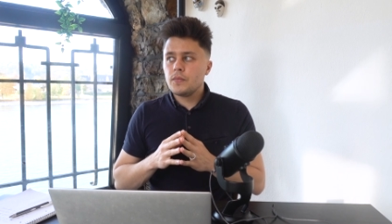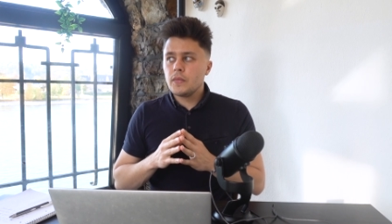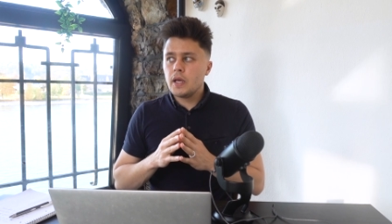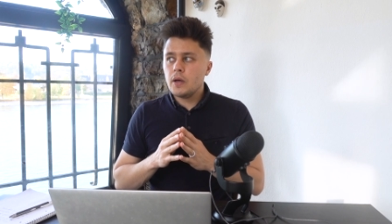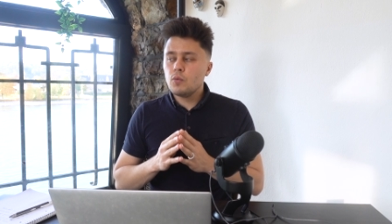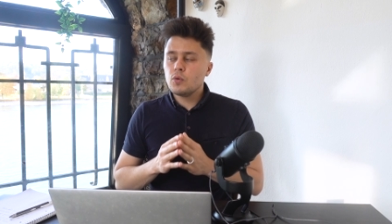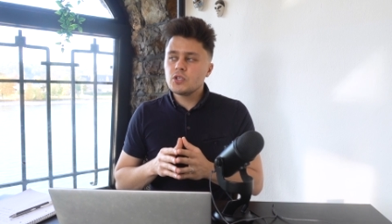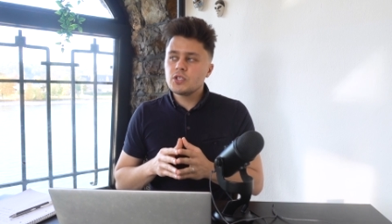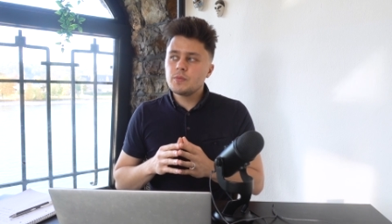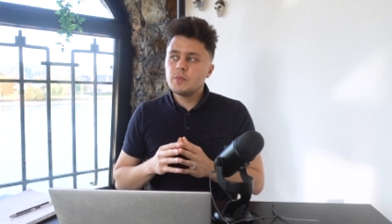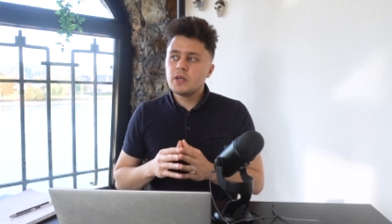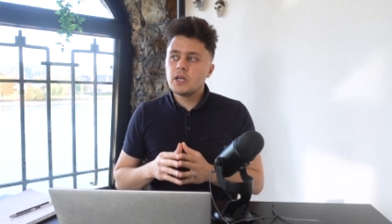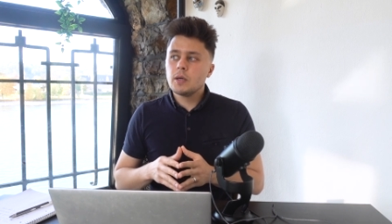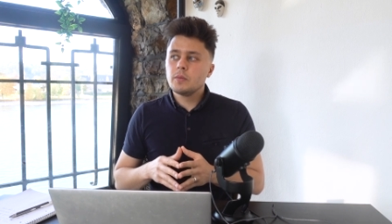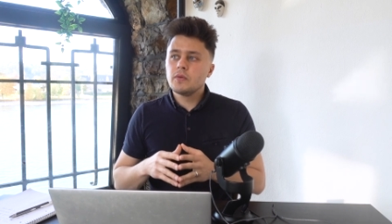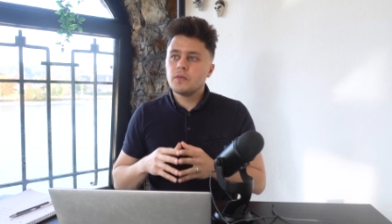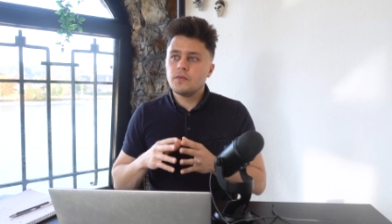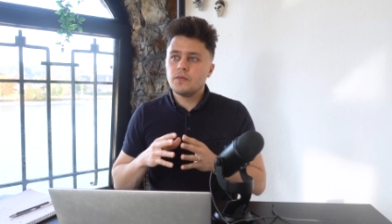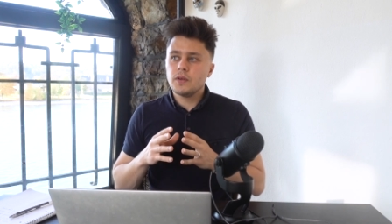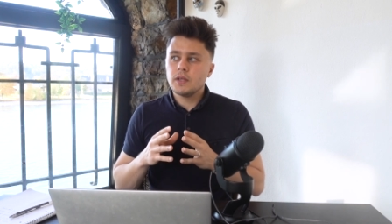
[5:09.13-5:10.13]
it wants to become
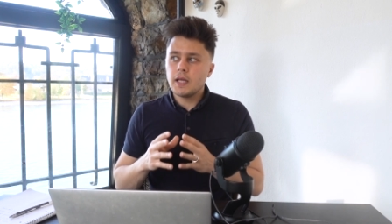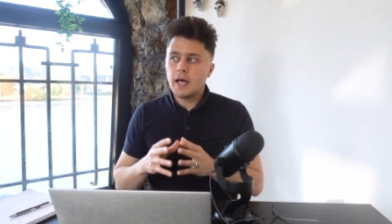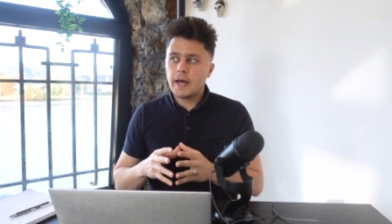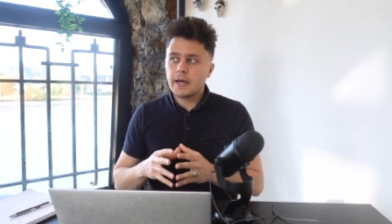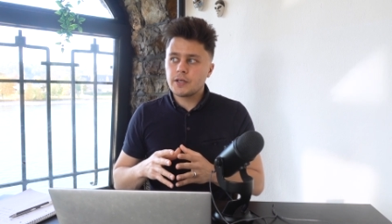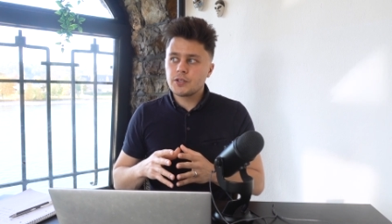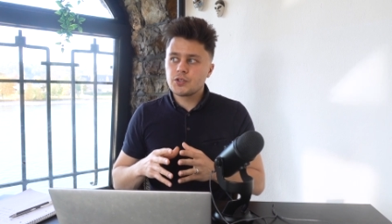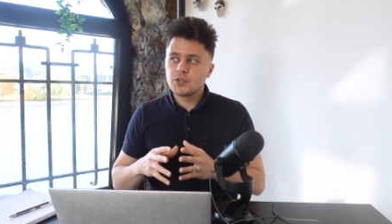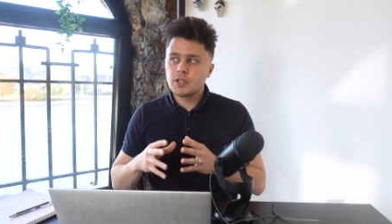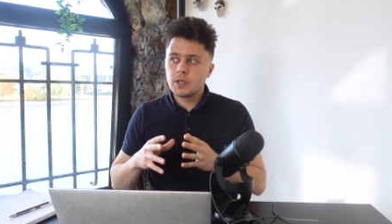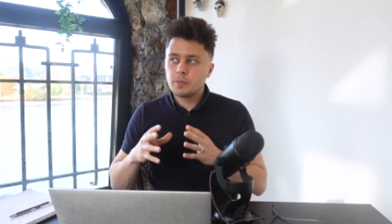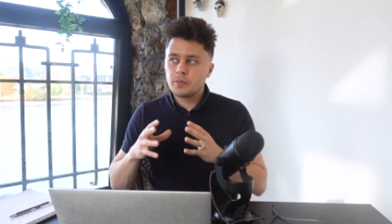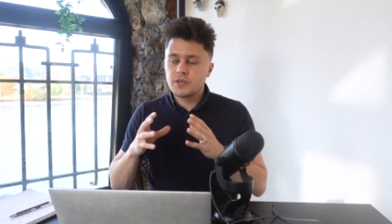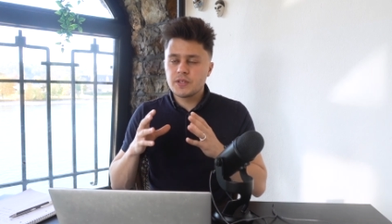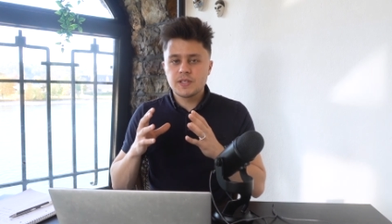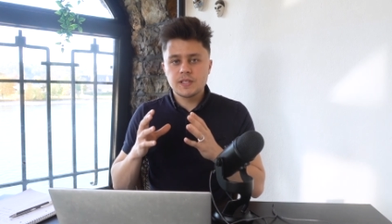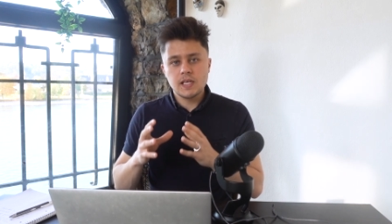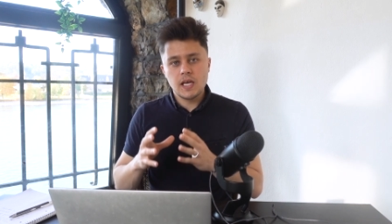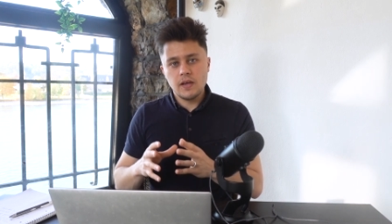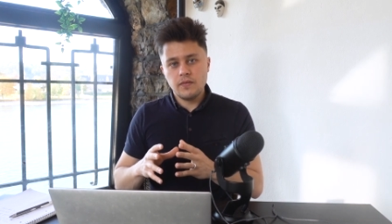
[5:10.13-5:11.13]
the flagship
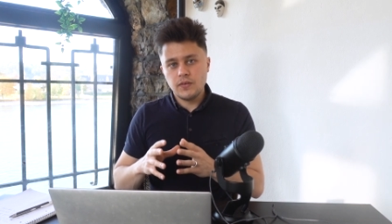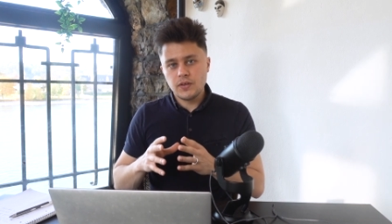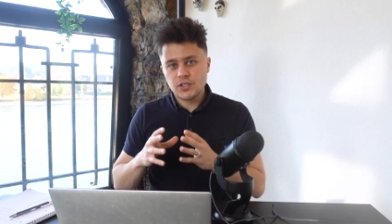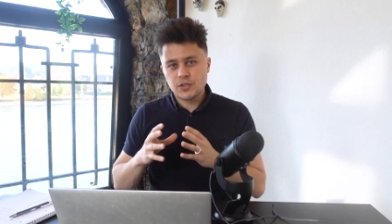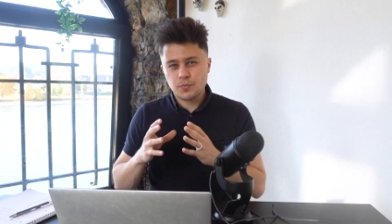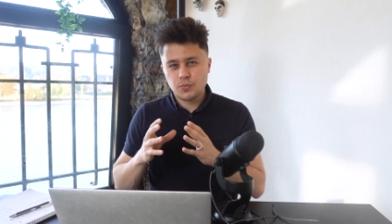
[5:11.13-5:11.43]
savings